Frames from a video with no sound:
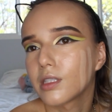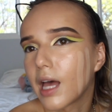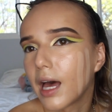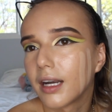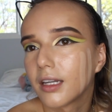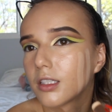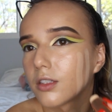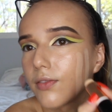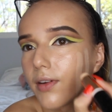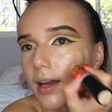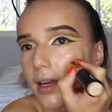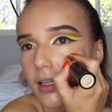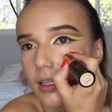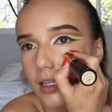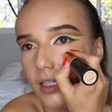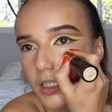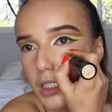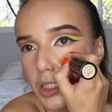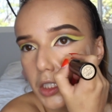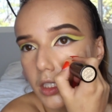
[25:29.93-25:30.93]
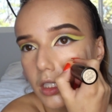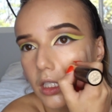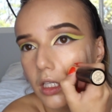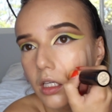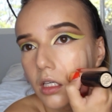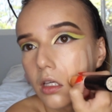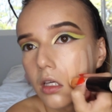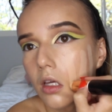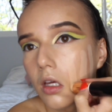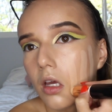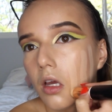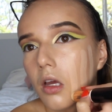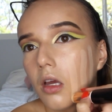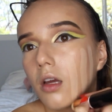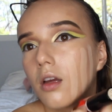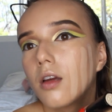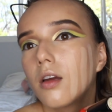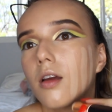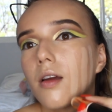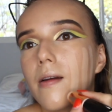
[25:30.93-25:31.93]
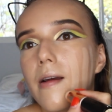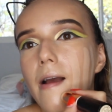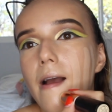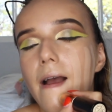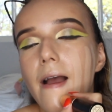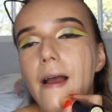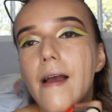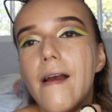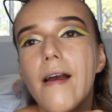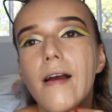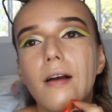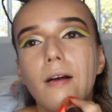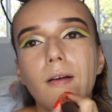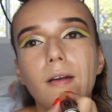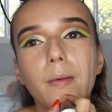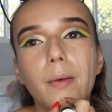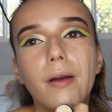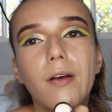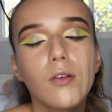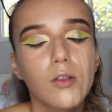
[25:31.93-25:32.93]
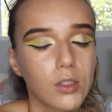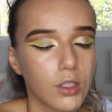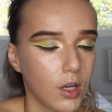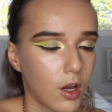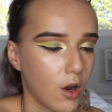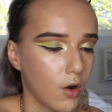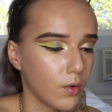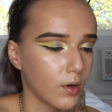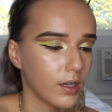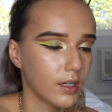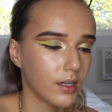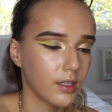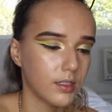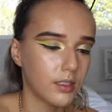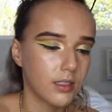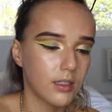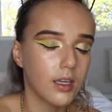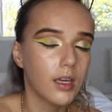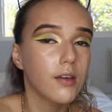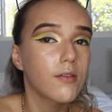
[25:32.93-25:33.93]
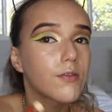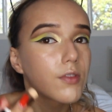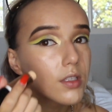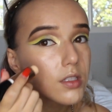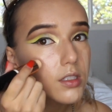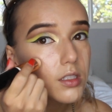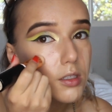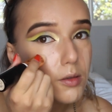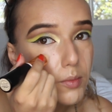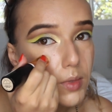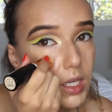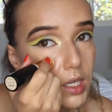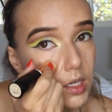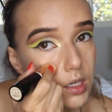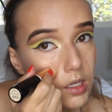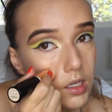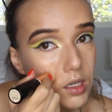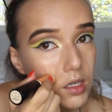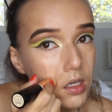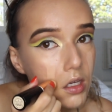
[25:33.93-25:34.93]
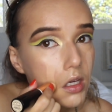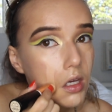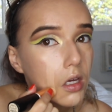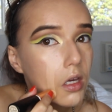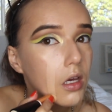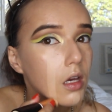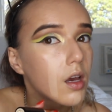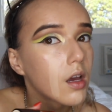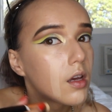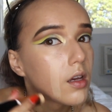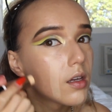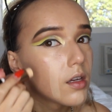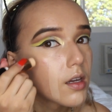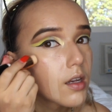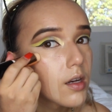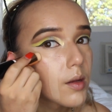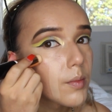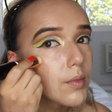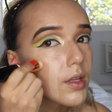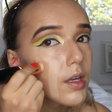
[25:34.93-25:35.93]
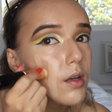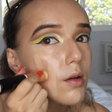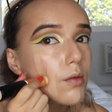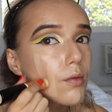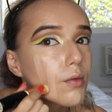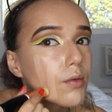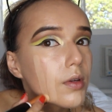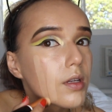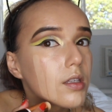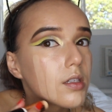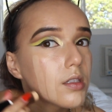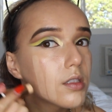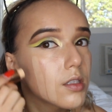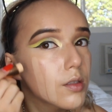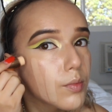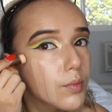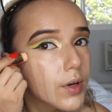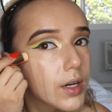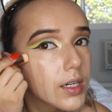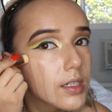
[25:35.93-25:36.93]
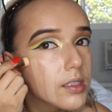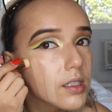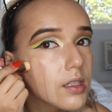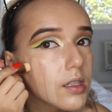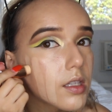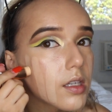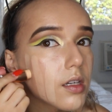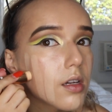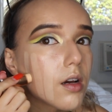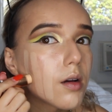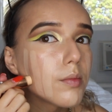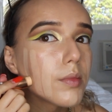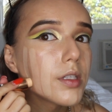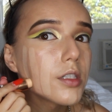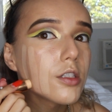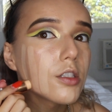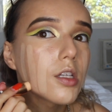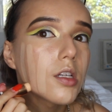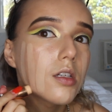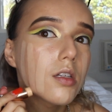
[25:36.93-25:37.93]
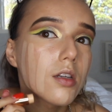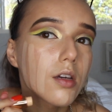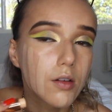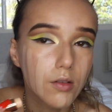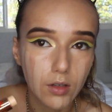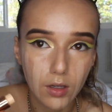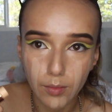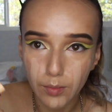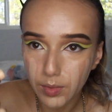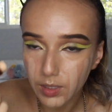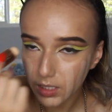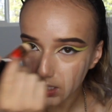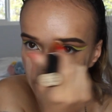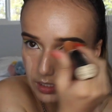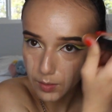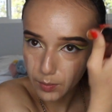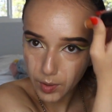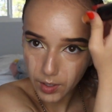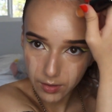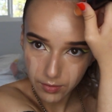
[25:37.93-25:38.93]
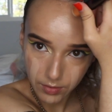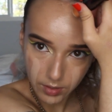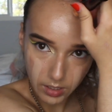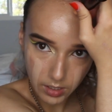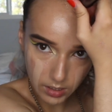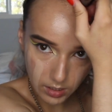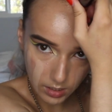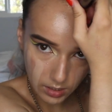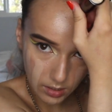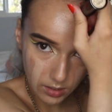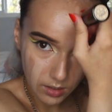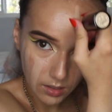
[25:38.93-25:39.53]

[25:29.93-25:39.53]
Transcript: satisfying actually. One of my old coworkers gave this to me, and I'm like really surprised that they got my shade down completely perfect.